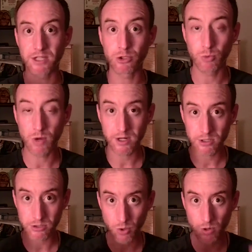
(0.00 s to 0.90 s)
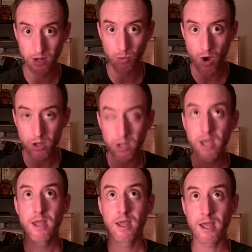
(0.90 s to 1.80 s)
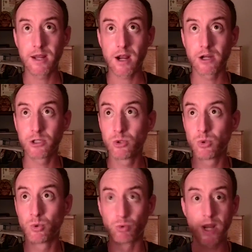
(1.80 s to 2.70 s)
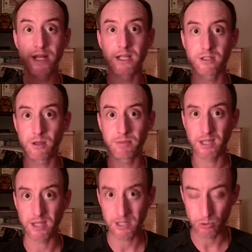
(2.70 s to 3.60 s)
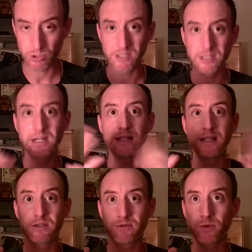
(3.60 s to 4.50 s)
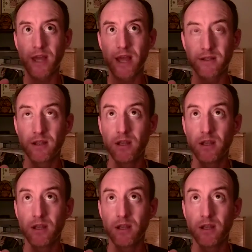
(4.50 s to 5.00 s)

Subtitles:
Do you want to just go on a walk, and are you writing something and you just need ideas for that?